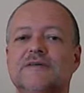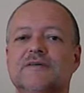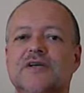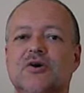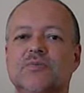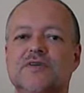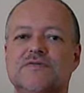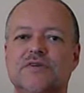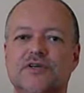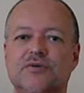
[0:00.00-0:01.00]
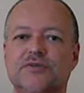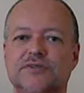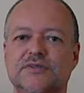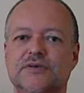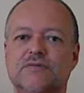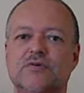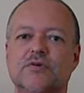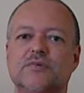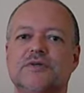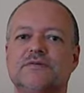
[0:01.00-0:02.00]
I hope this video was
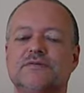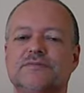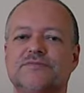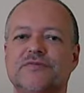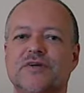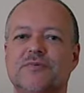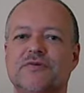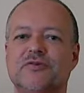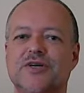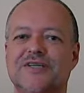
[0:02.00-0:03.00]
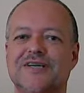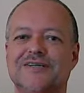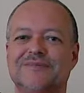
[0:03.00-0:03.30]
informative. I hope you have a great day.